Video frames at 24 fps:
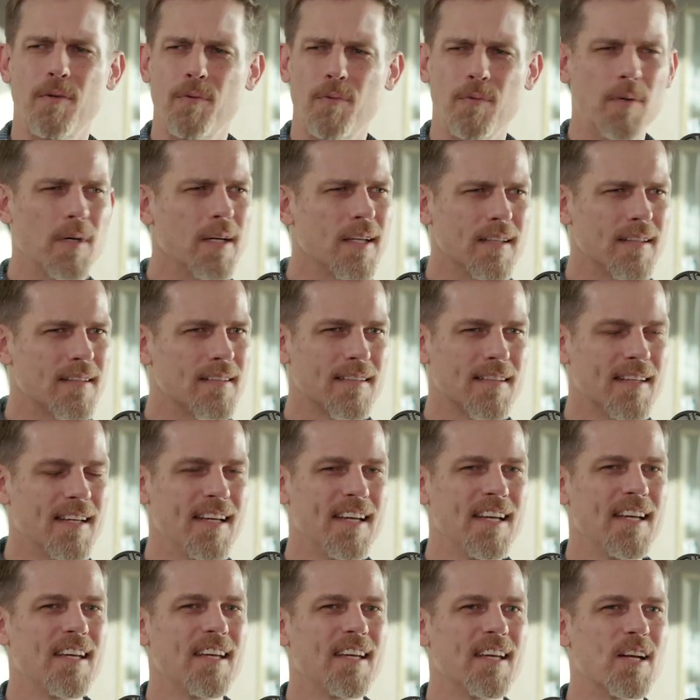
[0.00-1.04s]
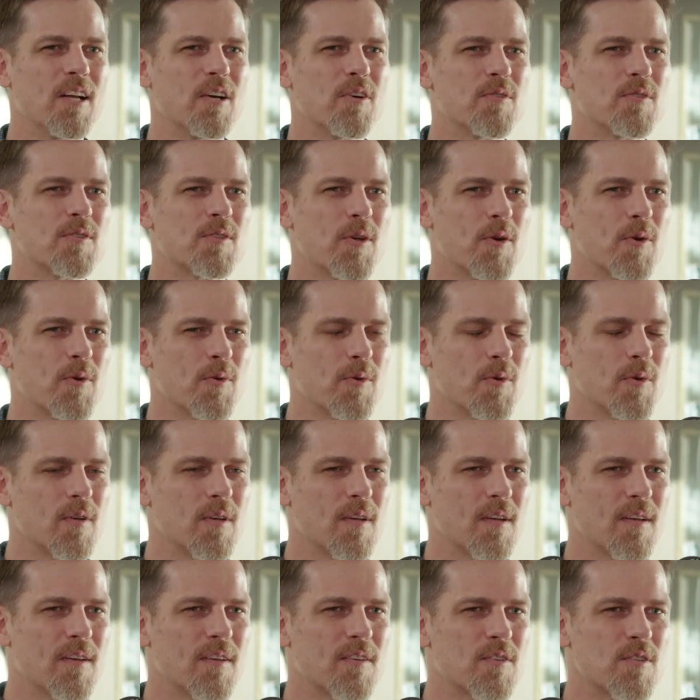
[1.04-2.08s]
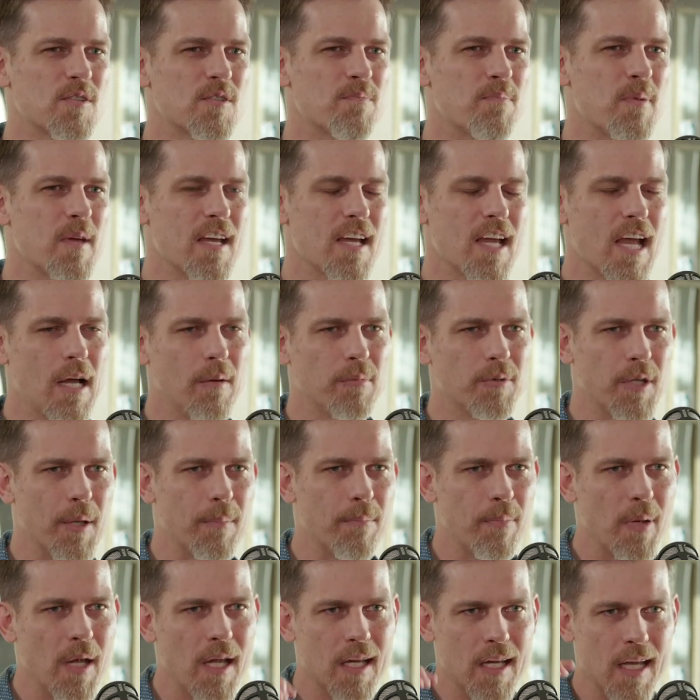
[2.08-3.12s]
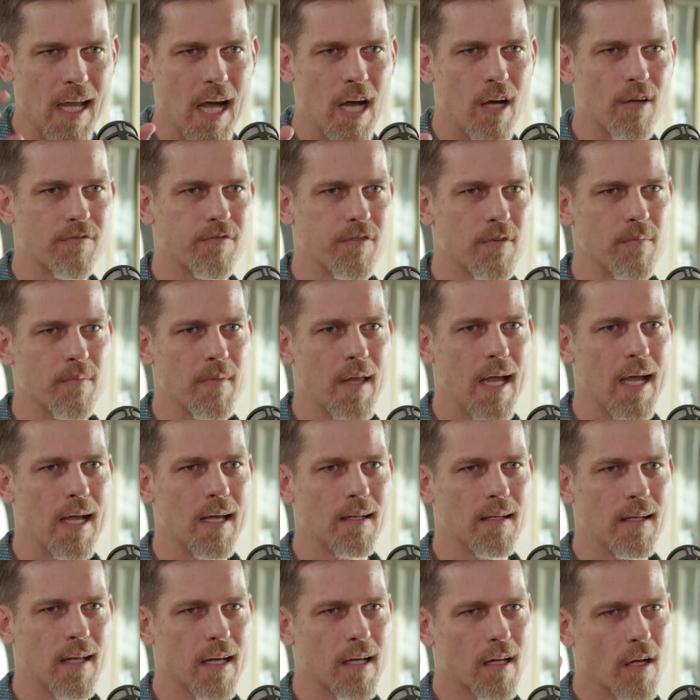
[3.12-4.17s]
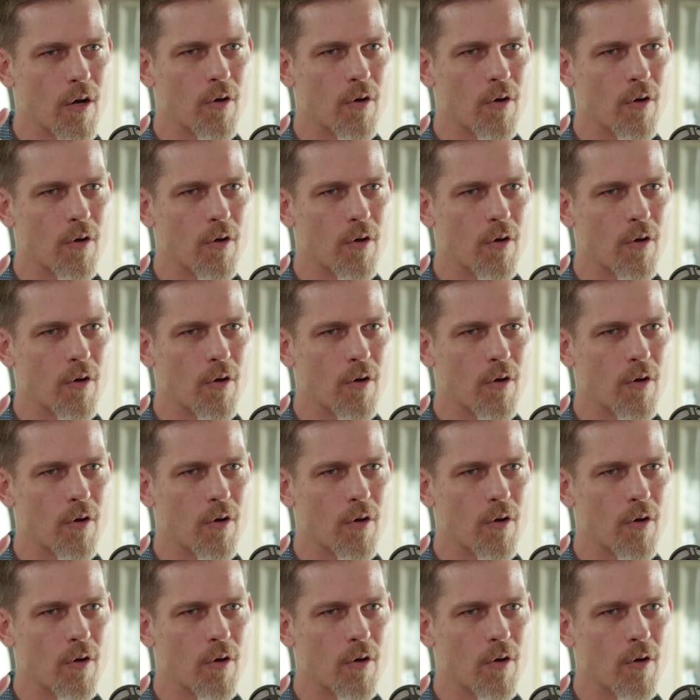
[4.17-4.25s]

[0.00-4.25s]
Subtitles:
What? So just being able to pick out from that, like,